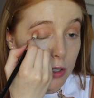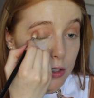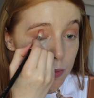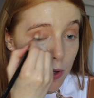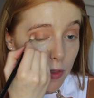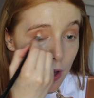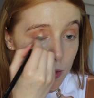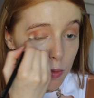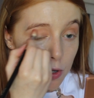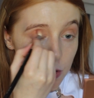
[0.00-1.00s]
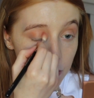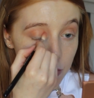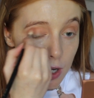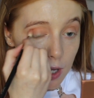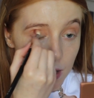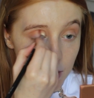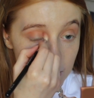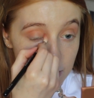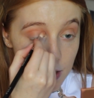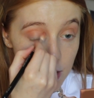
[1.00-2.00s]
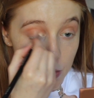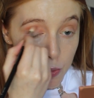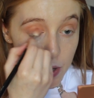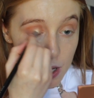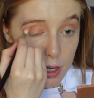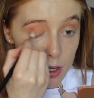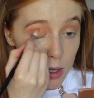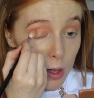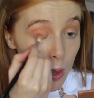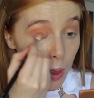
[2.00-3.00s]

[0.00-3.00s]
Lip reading: just put that in my crease a little bit. And